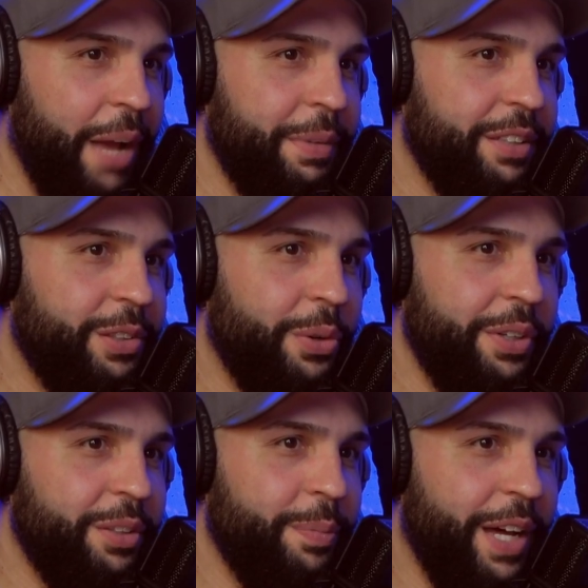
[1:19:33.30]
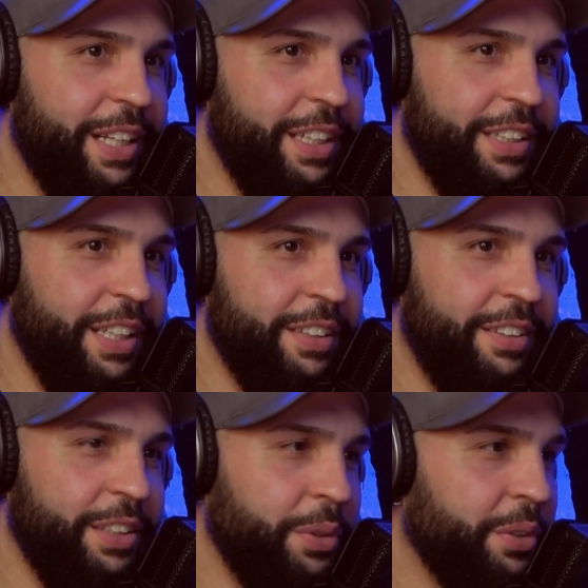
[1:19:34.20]
mean, the story is about a
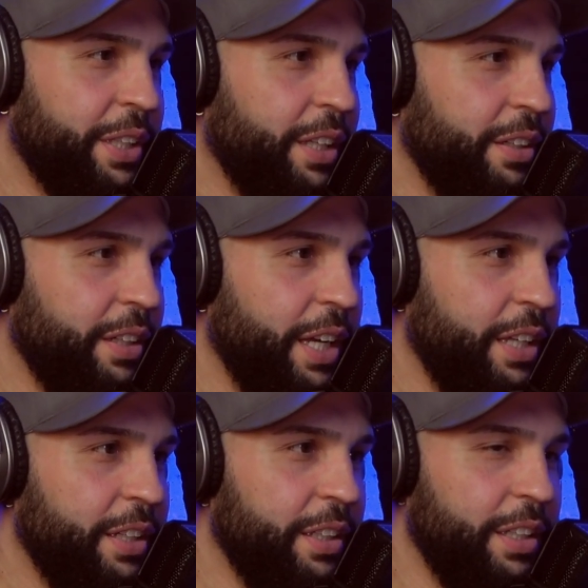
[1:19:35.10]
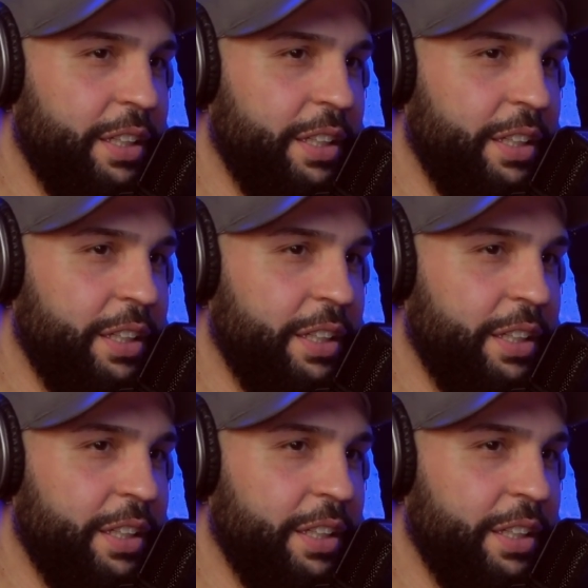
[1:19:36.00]
serial killer and